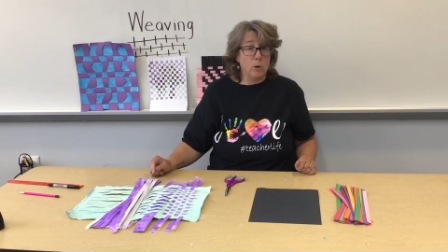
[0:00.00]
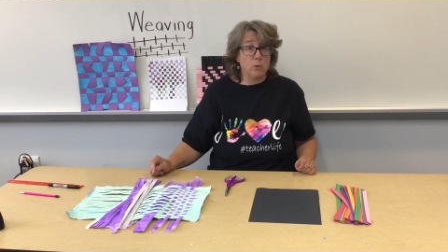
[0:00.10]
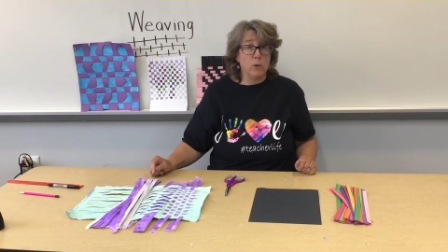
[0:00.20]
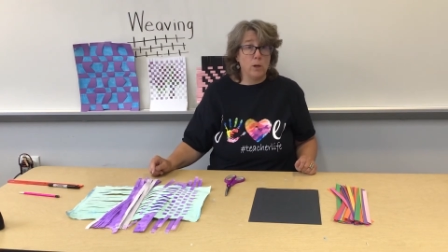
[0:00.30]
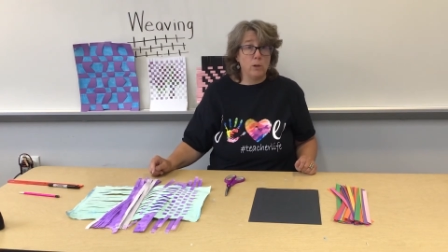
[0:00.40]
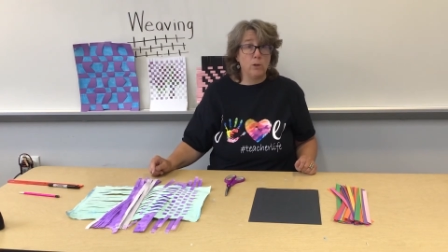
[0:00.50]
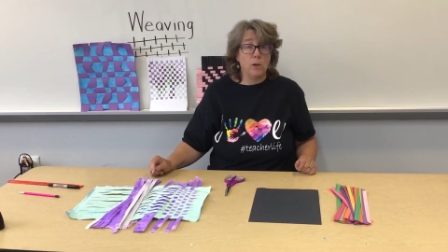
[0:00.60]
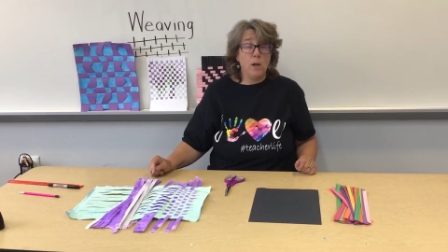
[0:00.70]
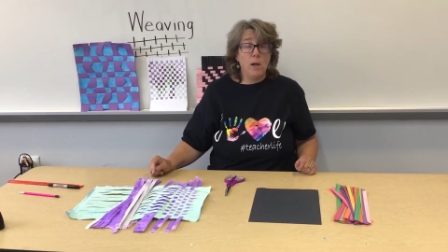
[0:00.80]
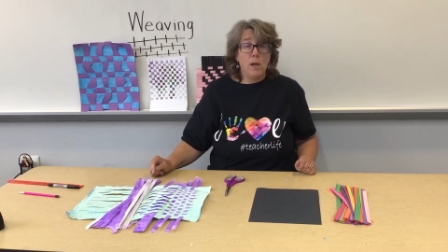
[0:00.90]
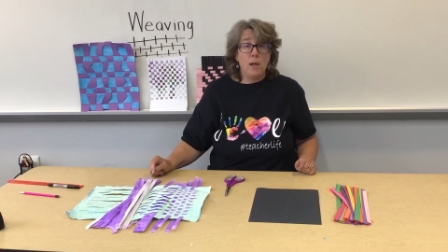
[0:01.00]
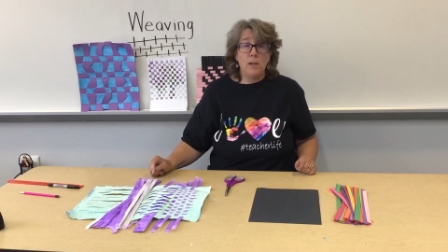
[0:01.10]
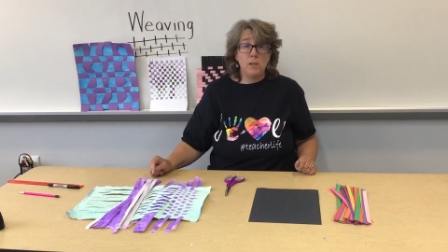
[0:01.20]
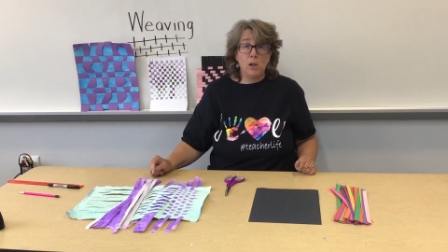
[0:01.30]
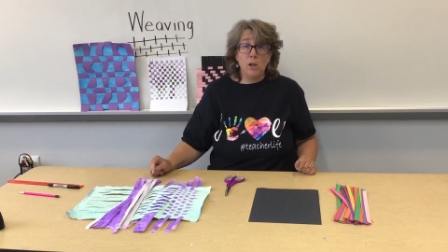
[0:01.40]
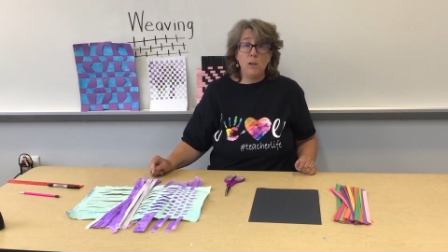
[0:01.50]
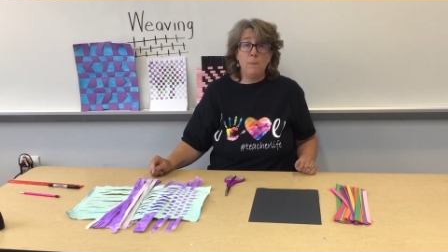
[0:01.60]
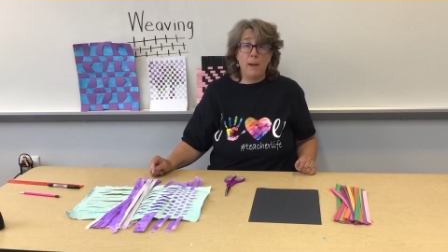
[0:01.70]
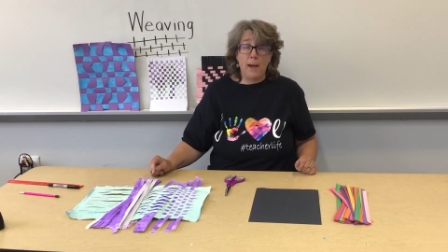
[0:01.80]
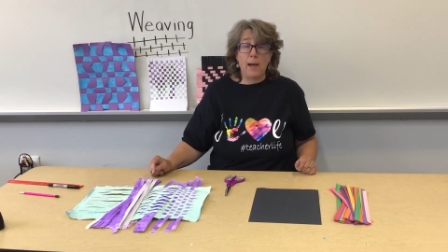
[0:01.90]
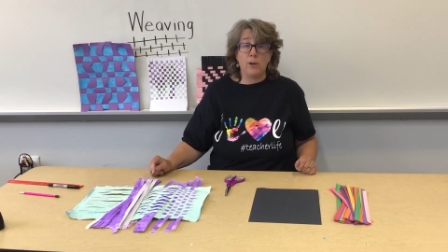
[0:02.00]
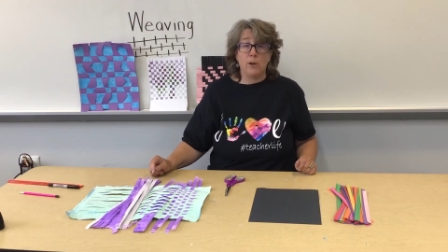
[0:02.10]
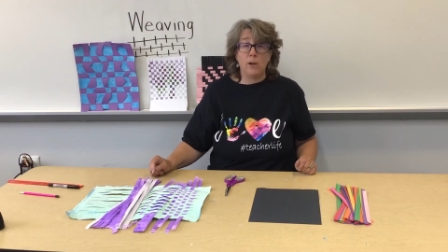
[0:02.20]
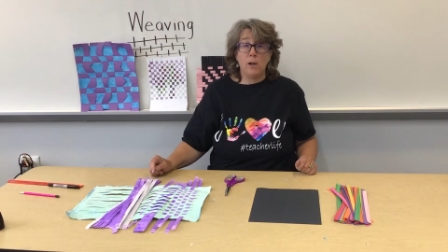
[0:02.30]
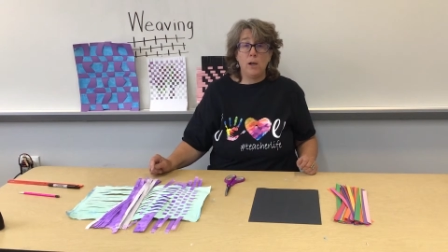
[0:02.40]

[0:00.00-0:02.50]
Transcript: over, under. And it's all a pattern.